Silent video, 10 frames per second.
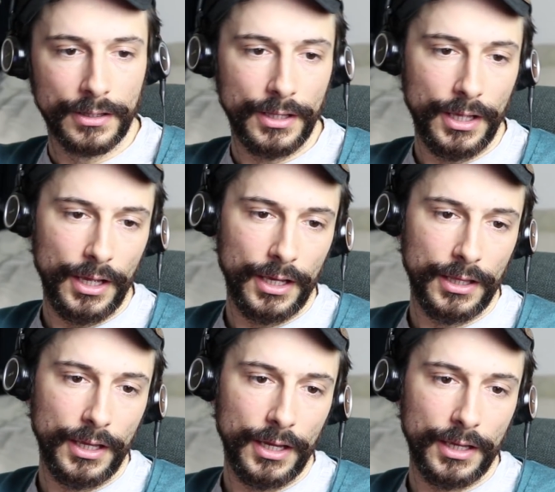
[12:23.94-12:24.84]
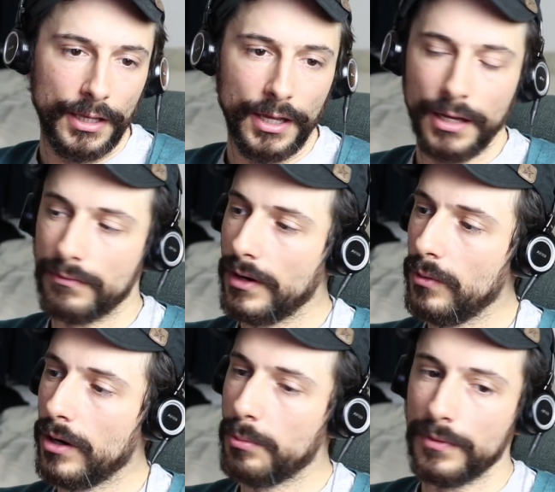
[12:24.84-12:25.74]
Yeah, yeah, yeah, very
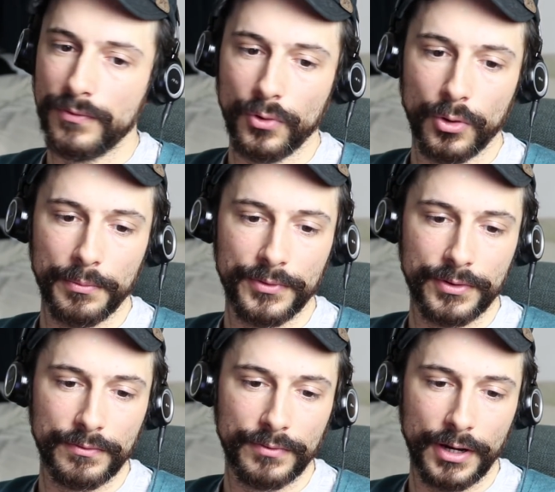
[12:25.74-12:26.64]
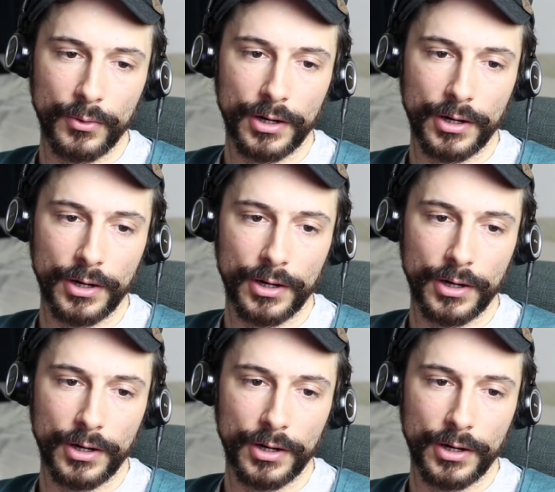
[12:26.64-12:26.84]
well performed, very